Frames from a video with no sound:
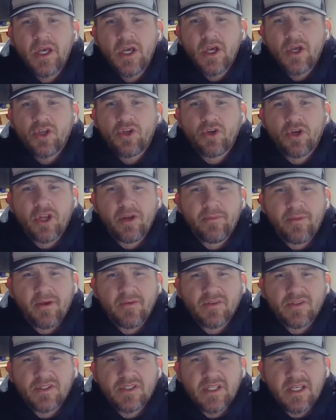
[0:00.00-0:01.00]
you're going to be able
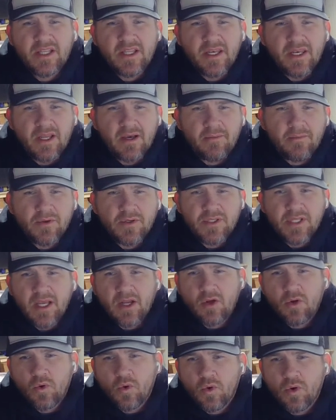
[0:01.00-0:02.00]
to see the numbers that
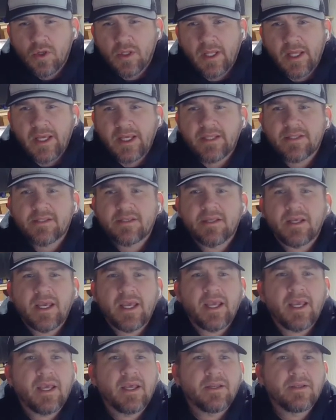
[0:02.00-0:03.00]
correlate.
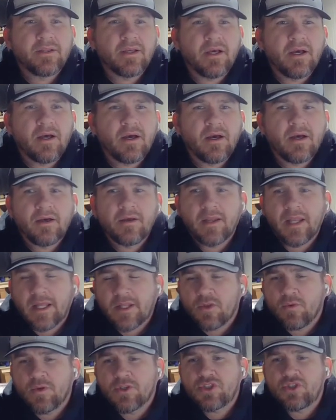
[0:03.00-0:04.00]
And like
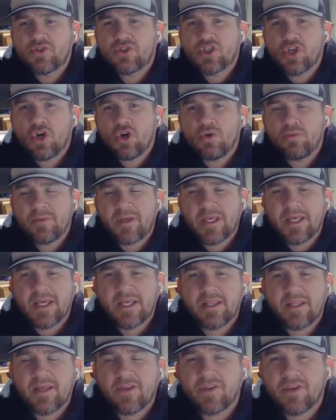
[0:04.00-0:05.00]
the ones you saw me
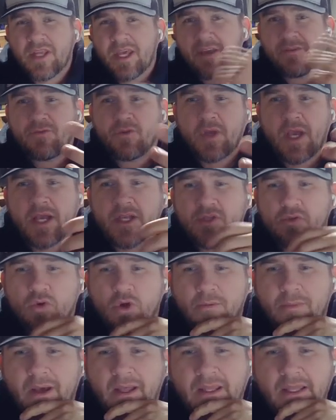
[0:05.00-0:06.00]
get the other day, if you guys were
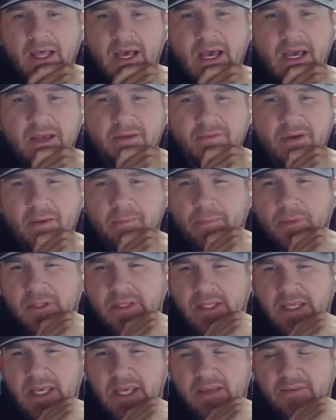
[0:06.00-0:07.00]
on my live, I
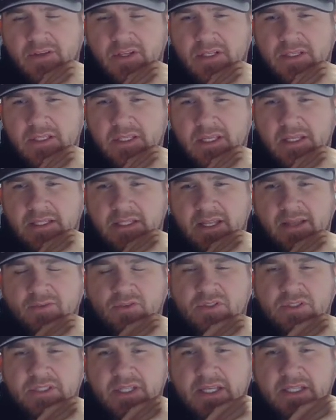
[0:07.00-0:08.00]
believe is level
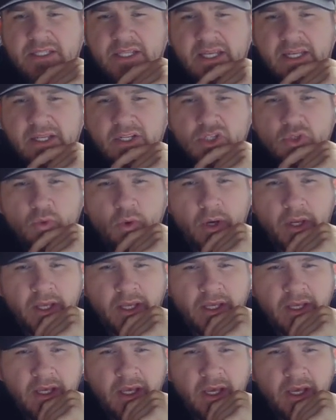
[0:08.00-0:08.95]
16 and 20.